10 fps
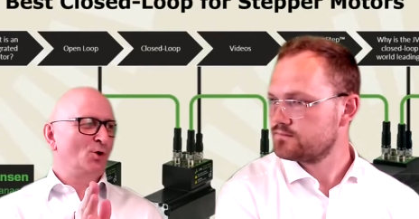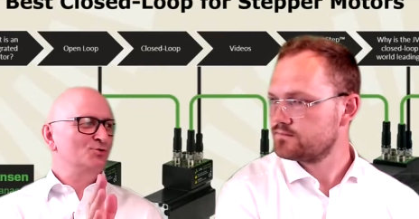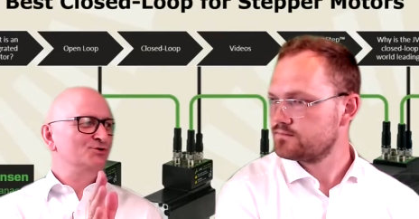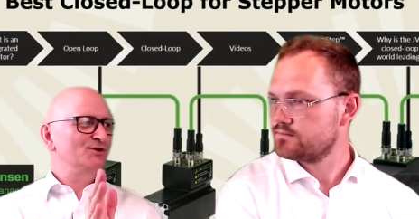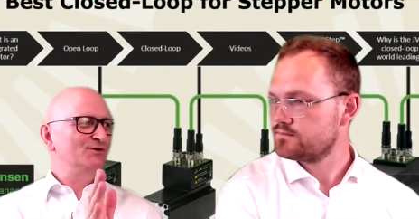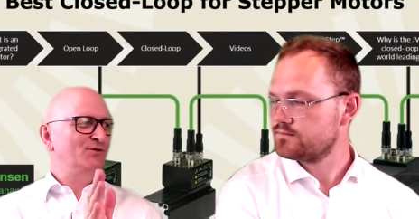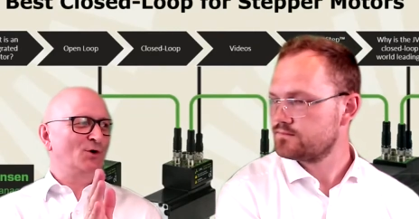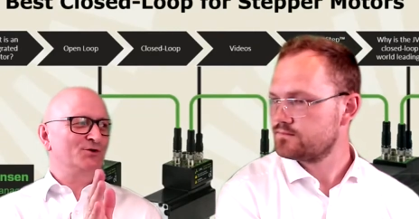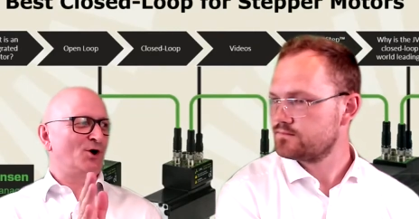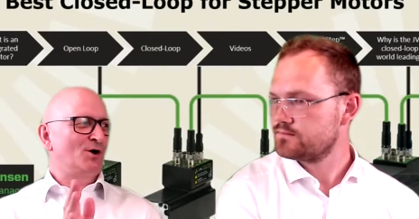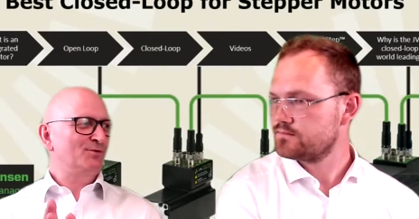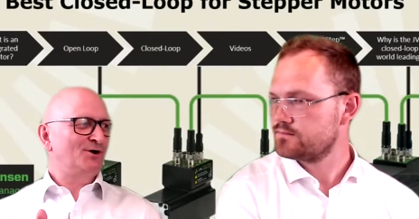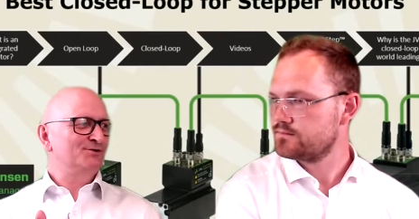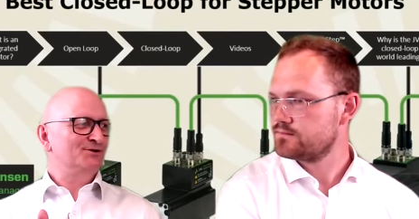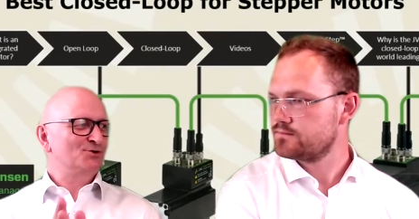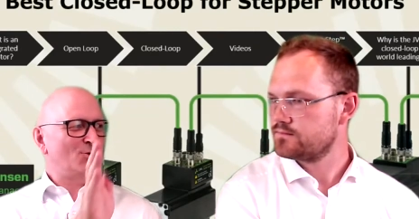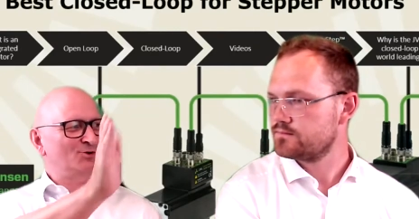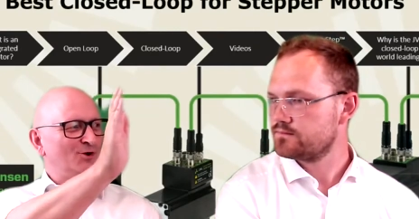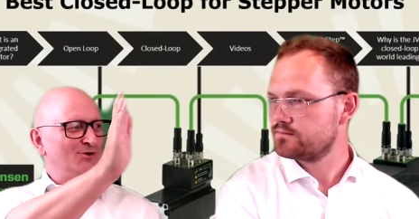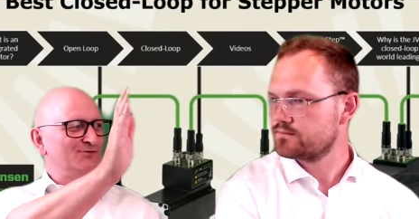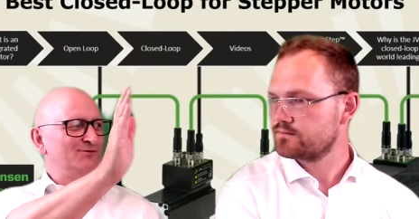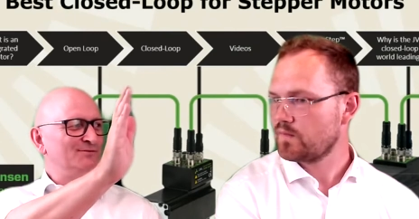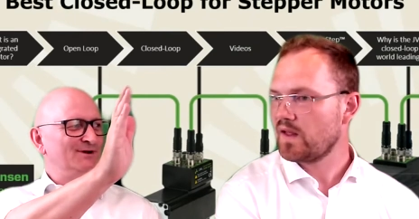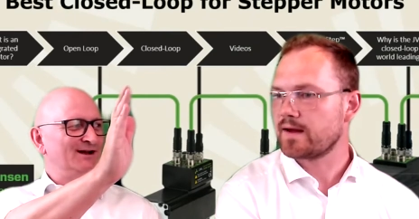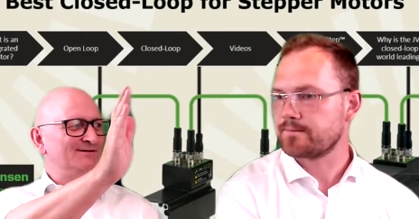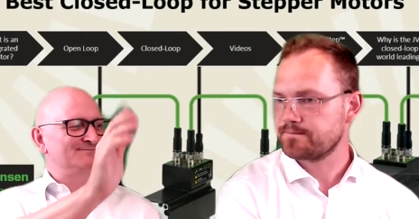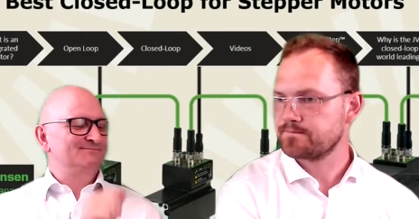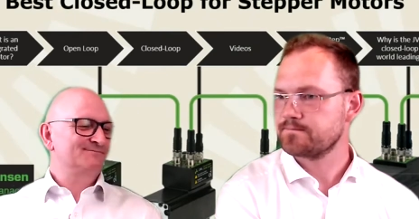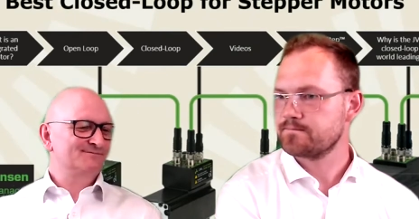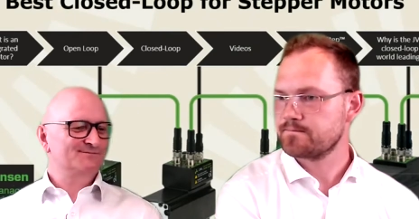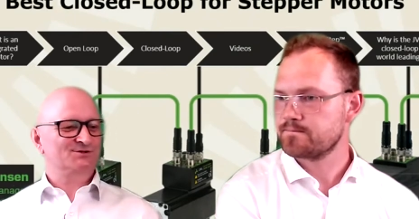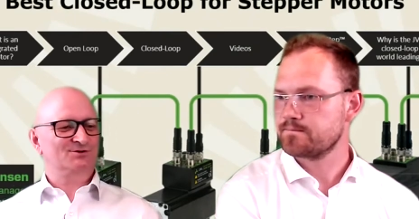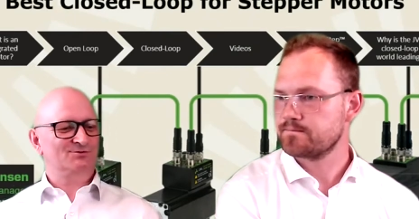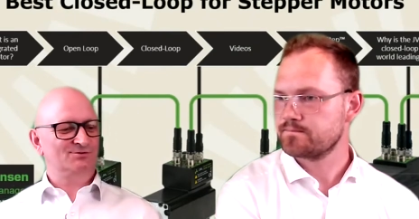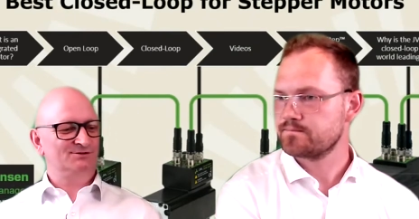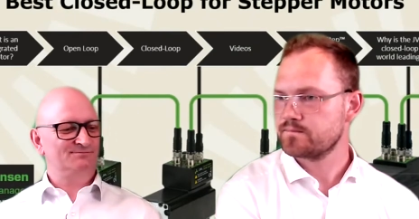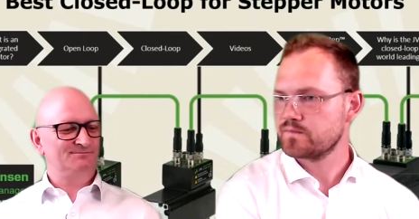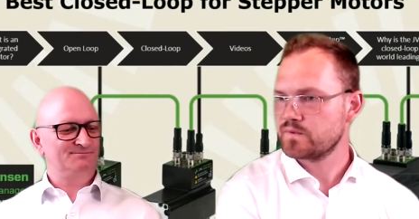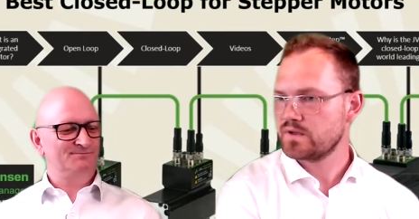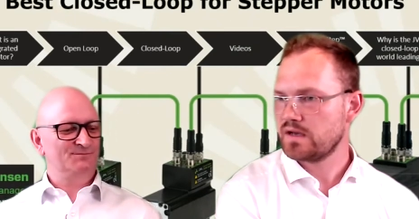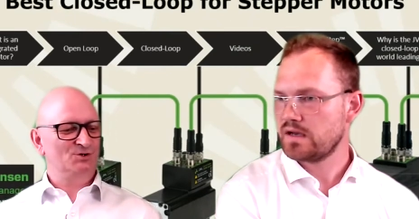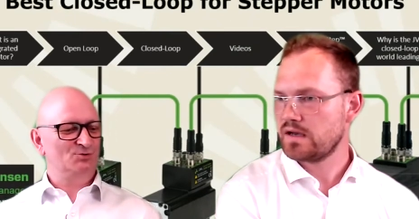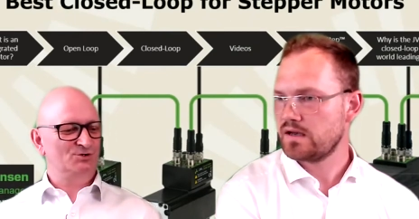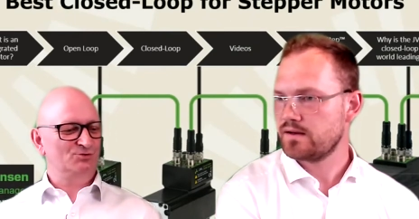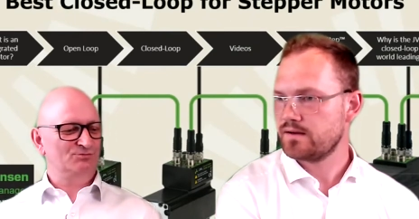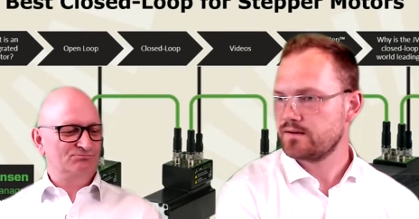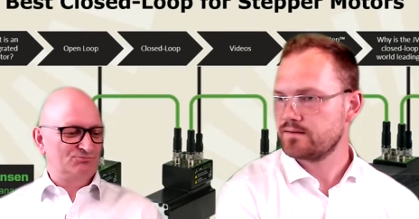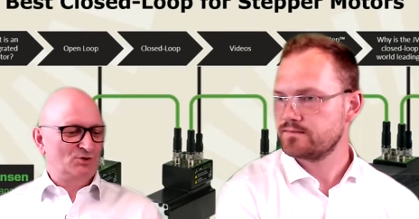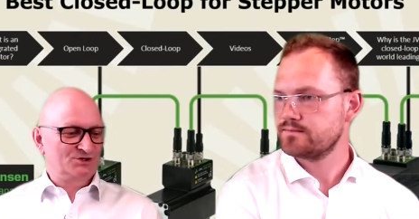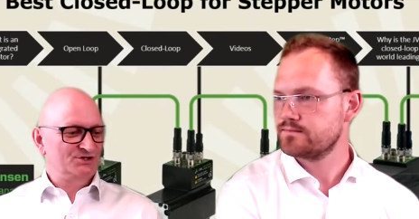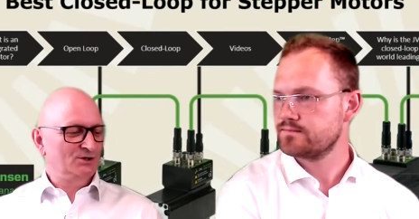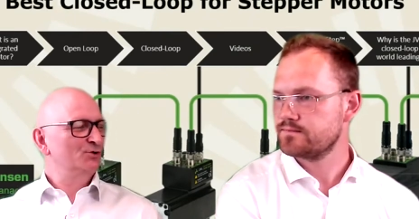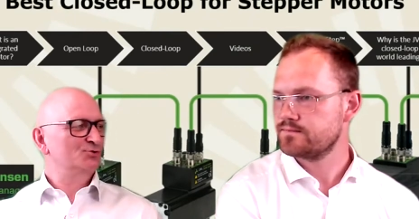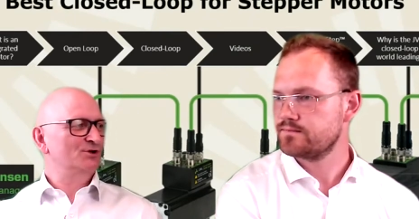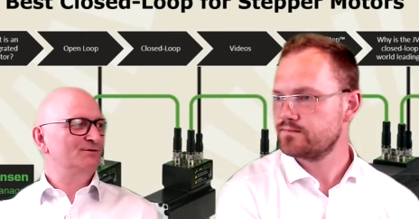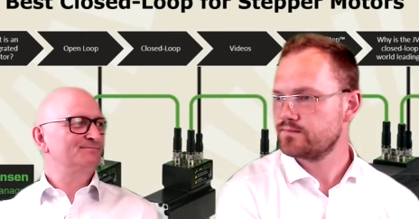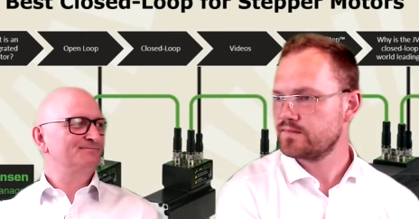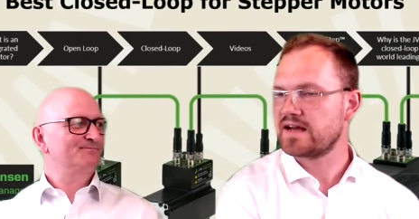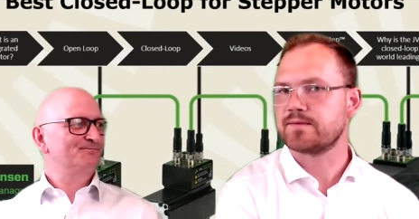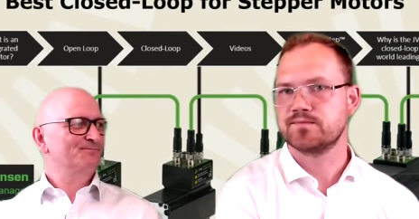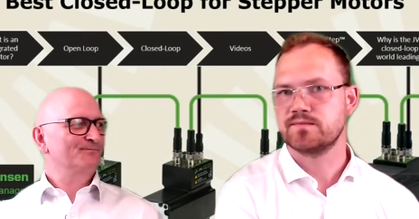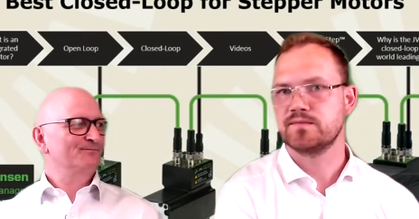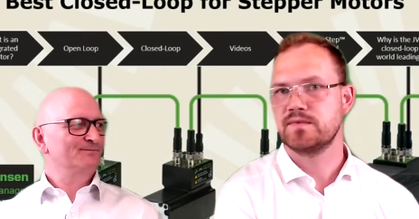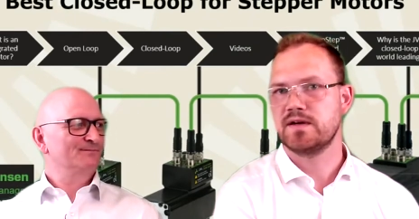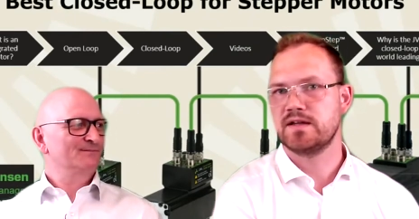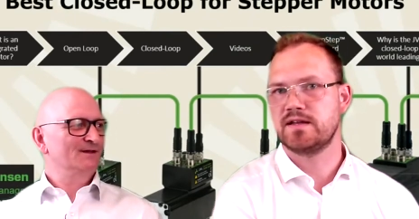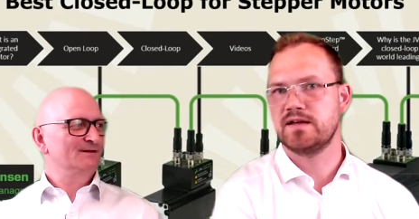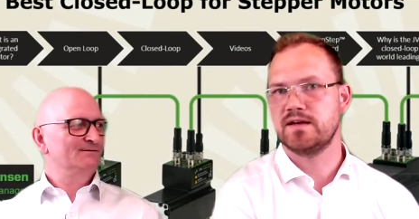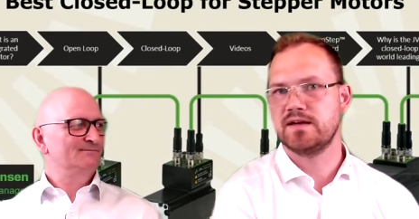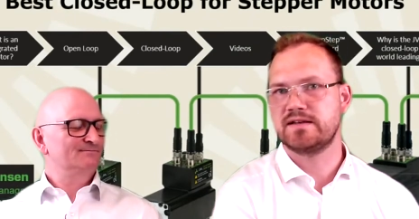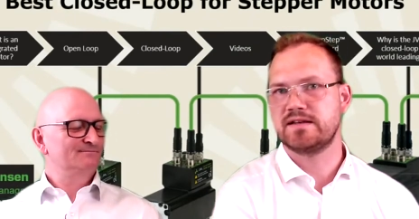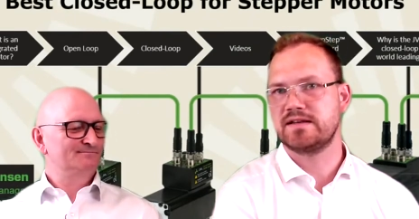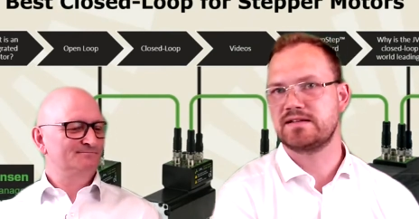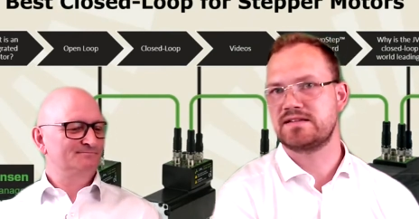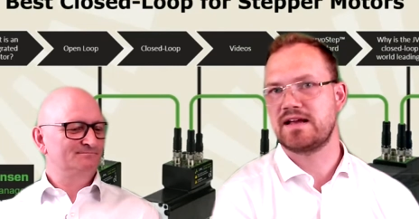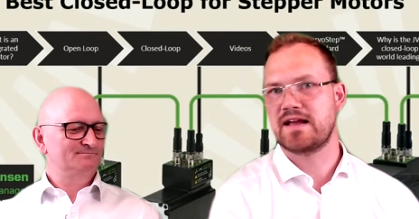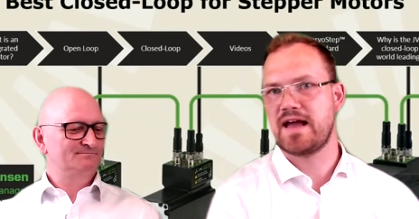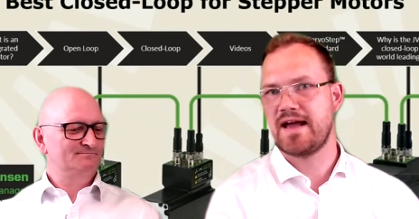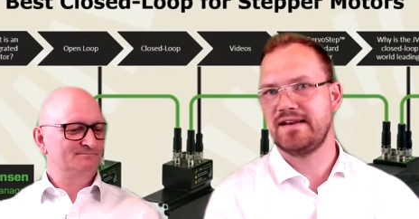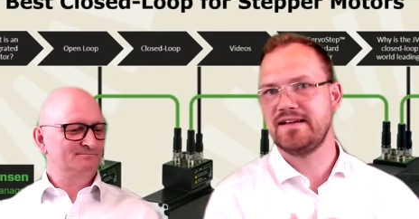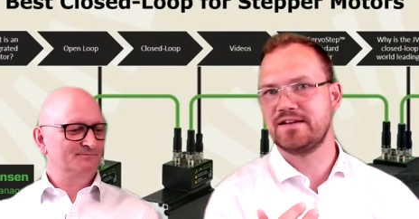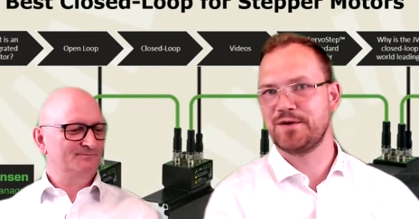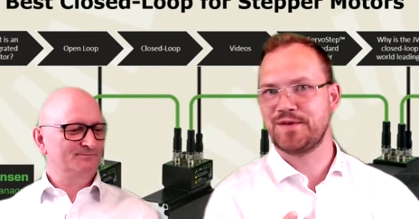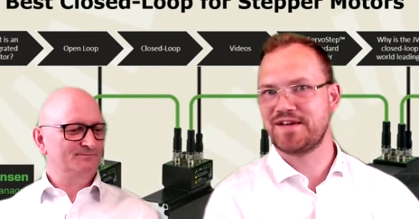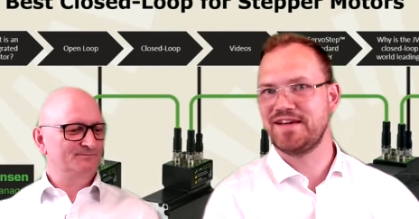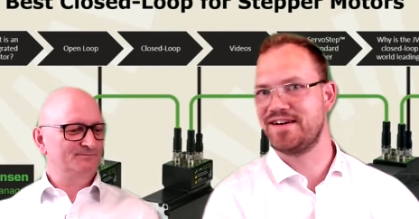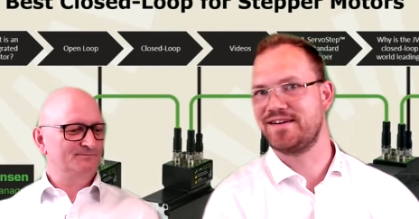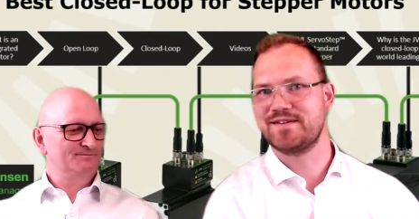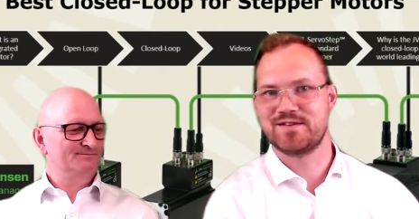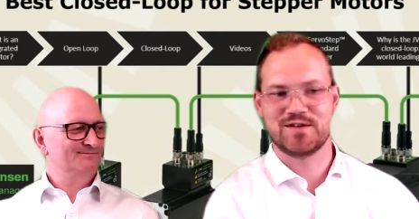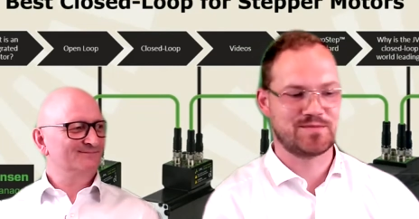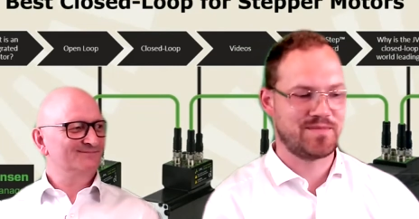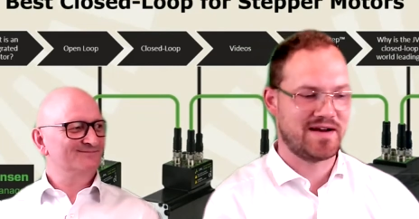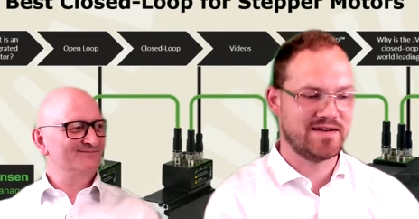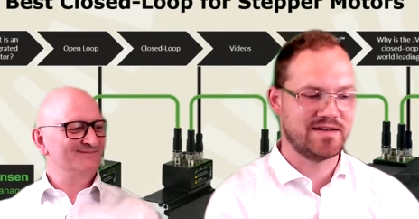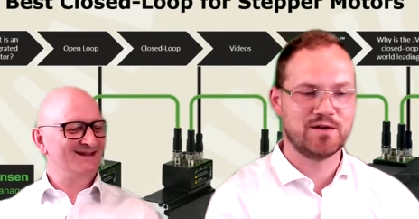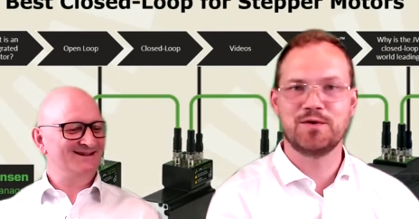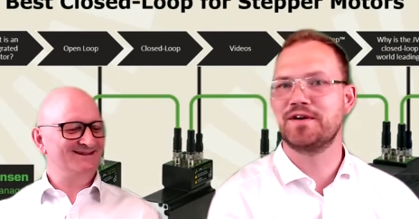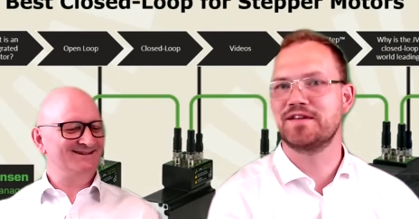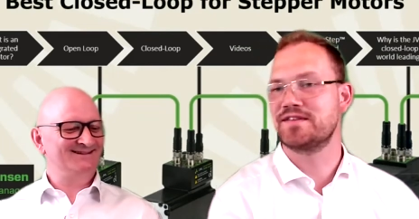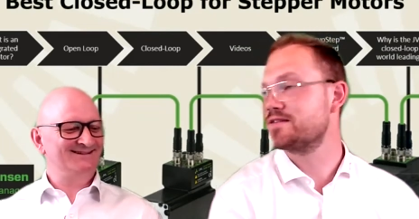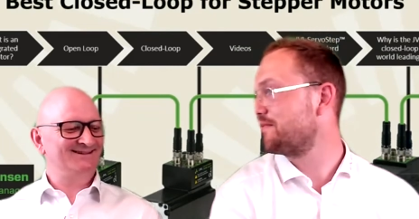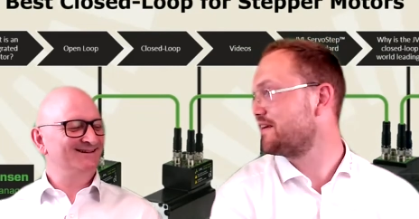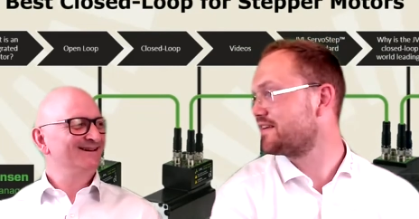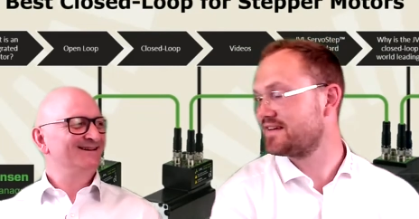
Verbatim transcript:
Speaker 1: goes uh, further up on the torque curve. Yeah. So um, you you you can still use it.
Speaker 2: Yeah. It, uh, it it's like adding another gear just by lowering the speed.